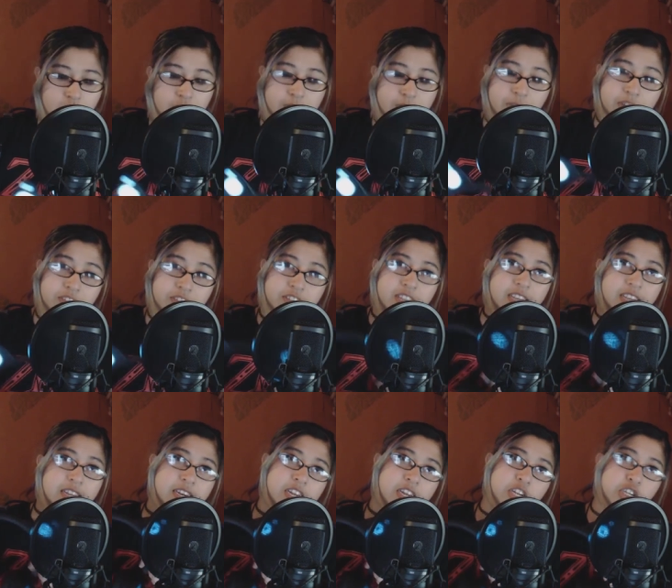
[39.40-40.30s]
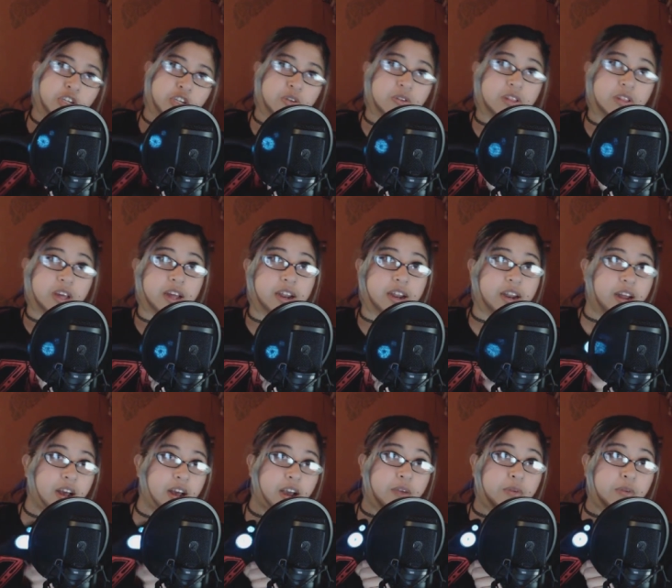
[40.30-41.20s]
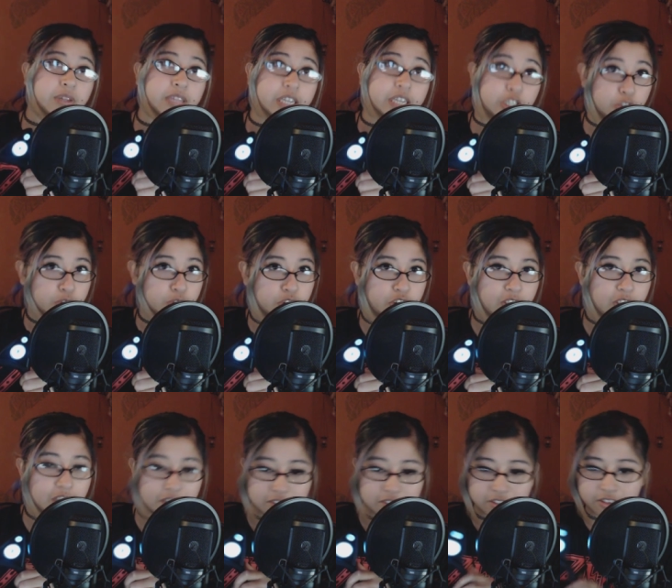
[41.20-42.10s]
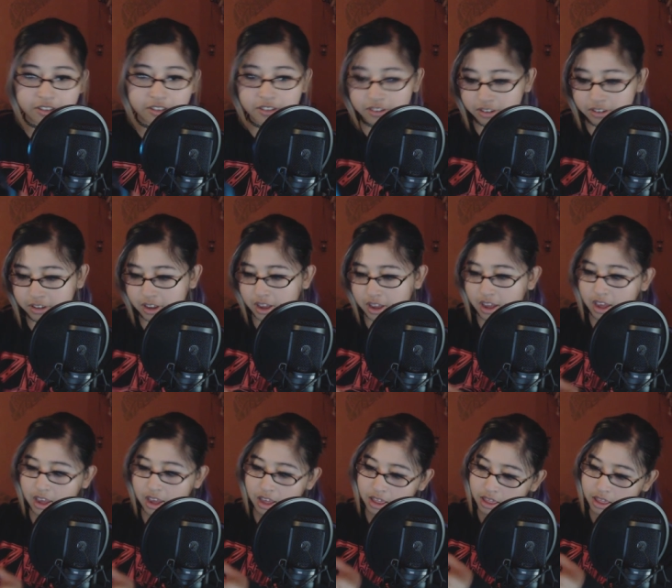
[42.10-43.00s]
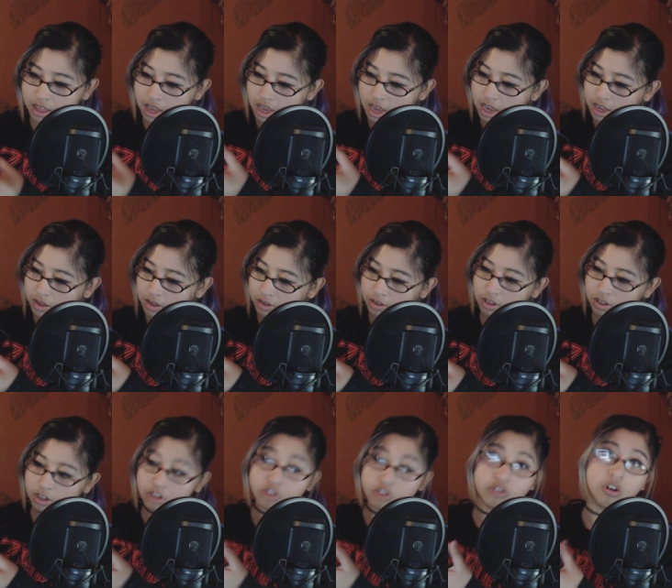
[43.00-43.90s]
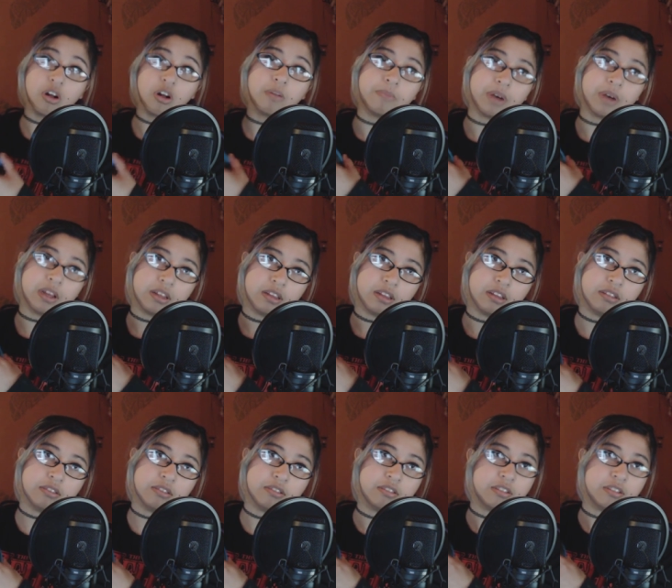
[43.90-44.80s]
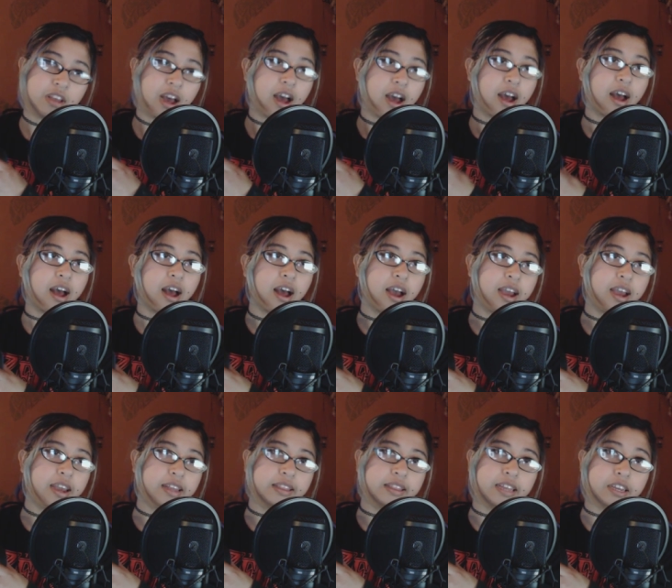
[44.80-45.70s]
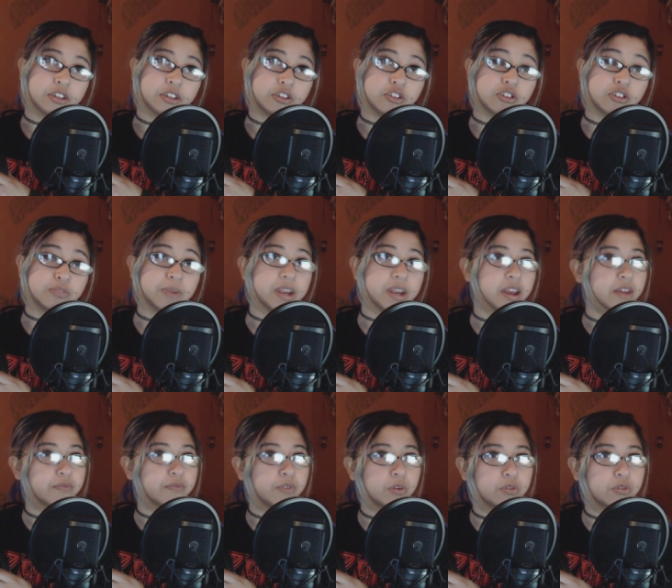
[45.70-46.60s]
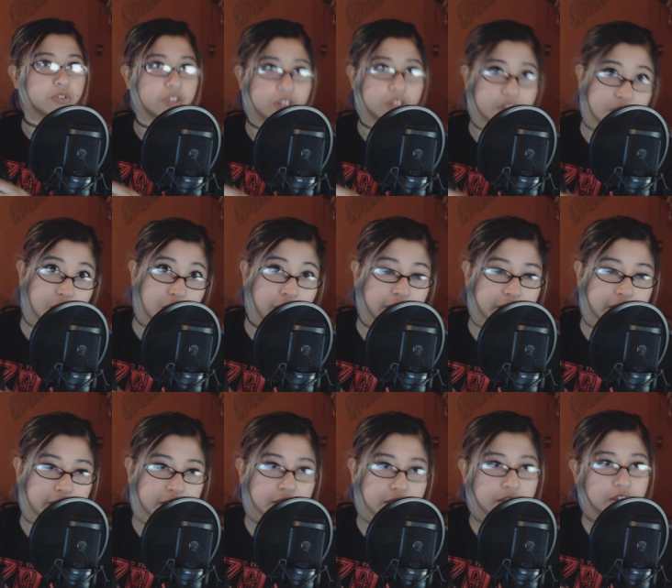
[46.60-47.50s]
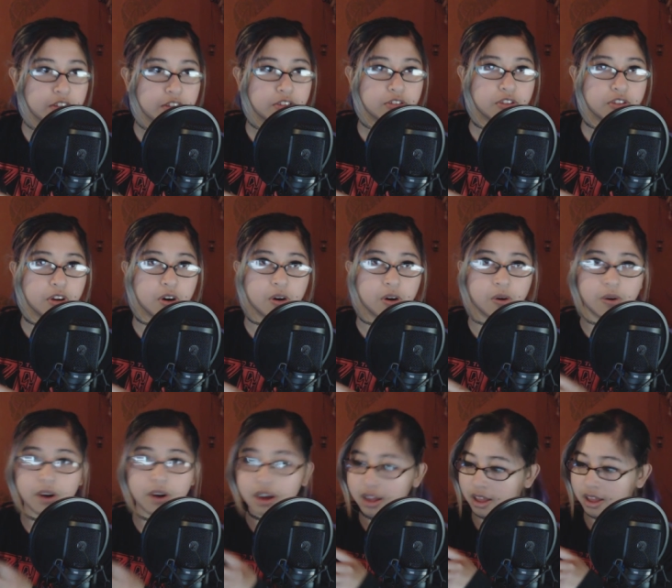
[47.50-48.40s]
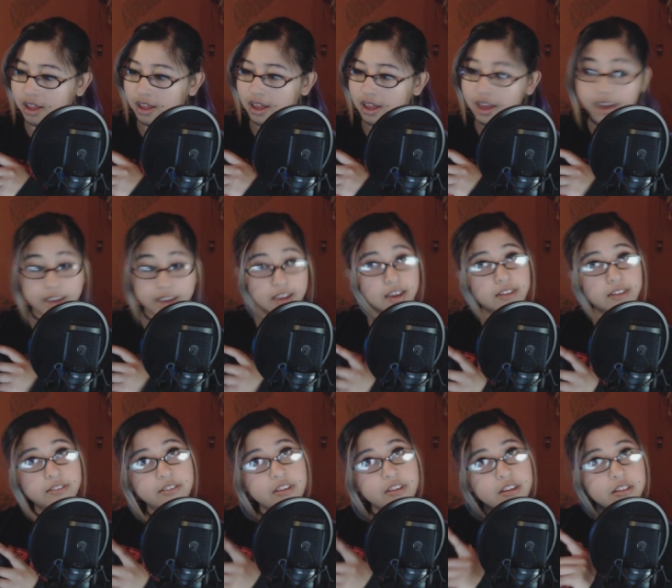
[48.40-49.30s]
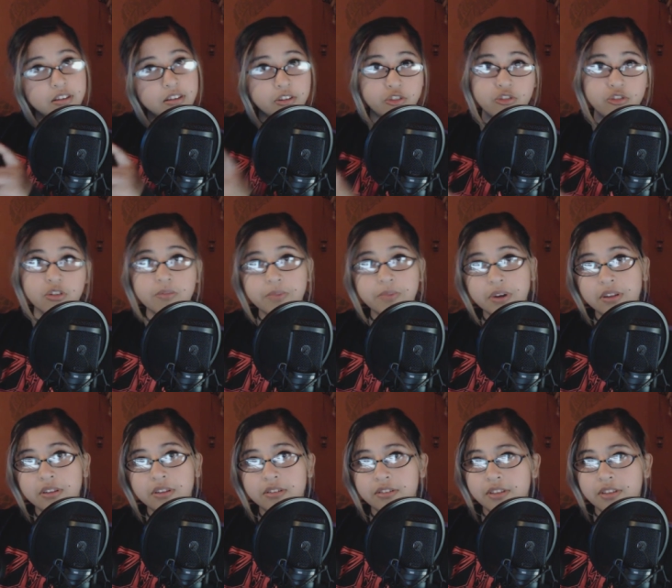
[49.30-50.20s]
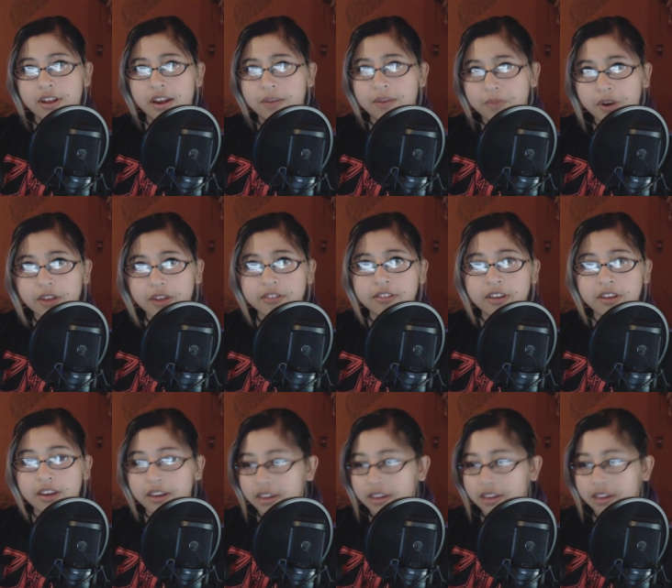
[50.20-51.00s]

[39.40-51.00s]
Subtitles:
My second issue that I would like to address is the control buttons. I like to use my headphones in the dark, so I can't see the control buttons that I'm pressing.